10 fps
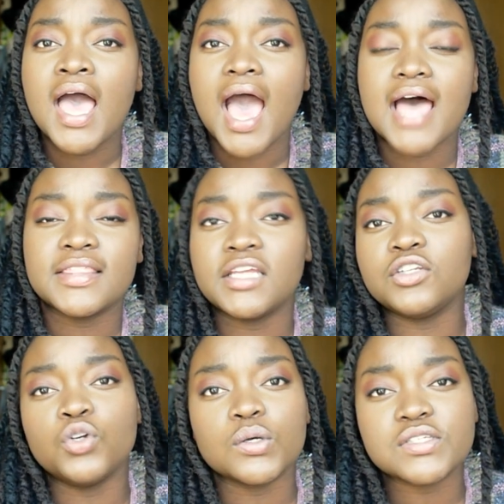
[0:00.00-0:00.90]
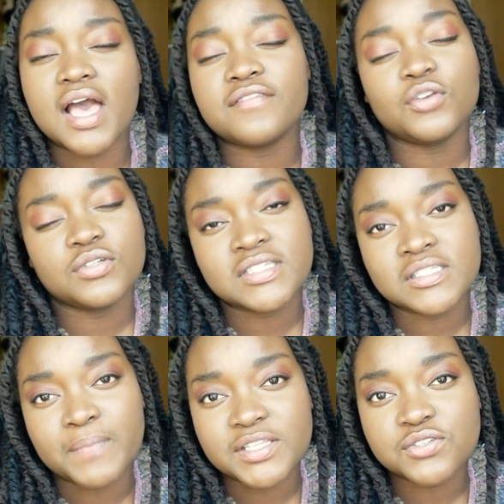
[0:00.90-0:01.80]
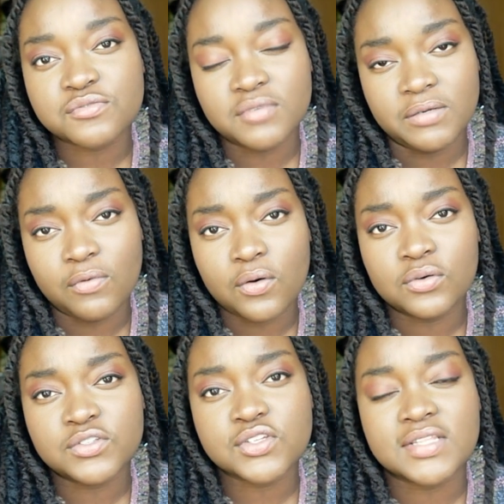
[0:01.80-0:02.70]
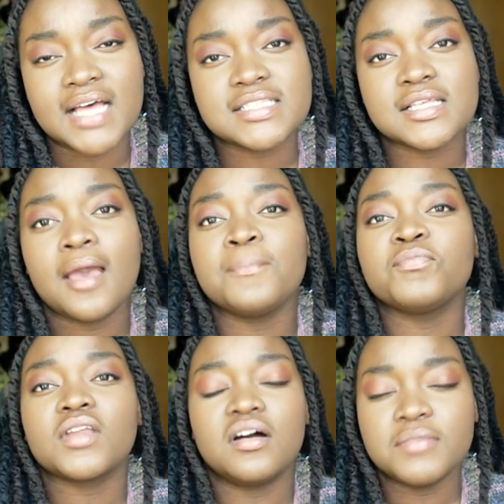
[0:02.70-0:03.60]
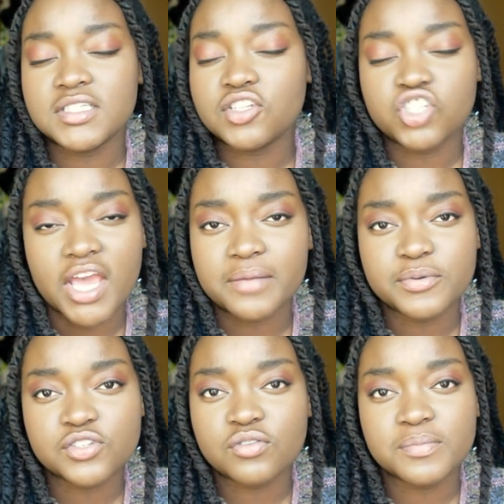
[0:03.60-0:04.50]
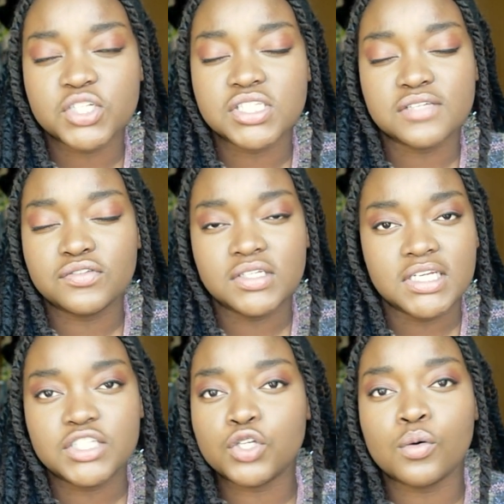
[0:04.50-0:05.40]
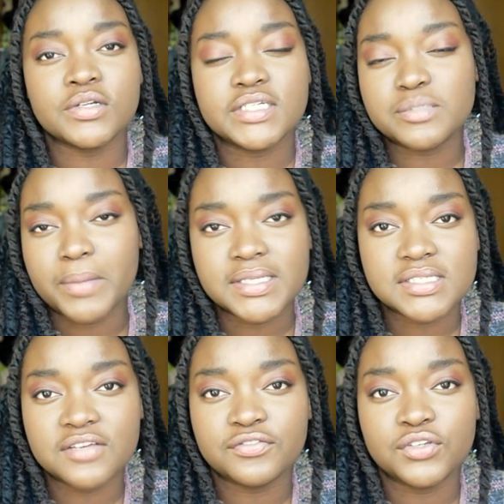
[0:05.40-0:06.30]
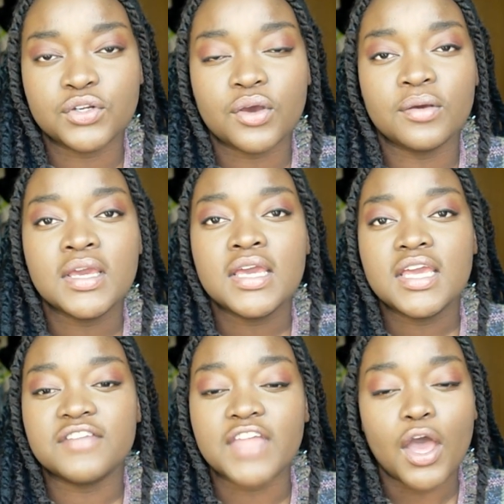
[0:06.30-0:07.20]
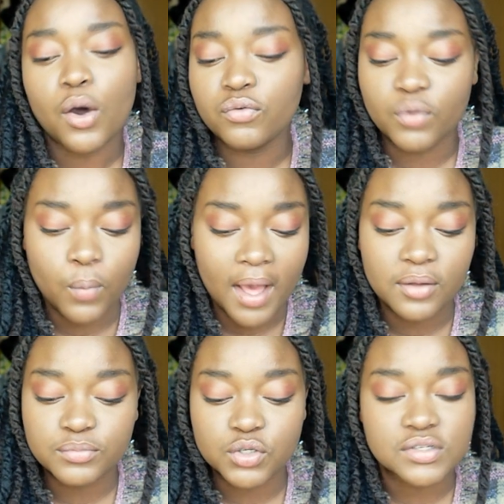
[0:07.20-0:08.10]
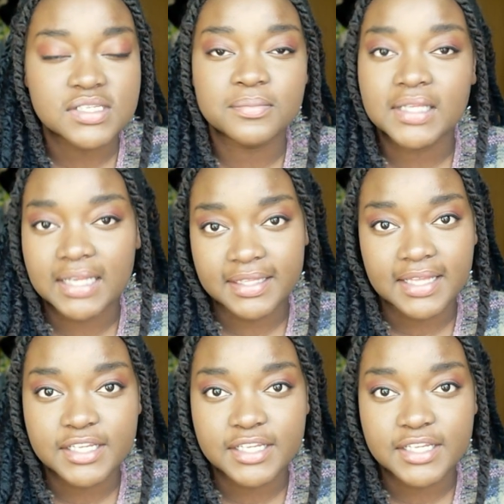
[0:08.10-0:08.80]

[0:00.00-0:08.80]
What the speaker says: And then you also have your dispensary role. So that's coming to check prescriptions if you need to, or dispense if they're overwhelmed or something like that.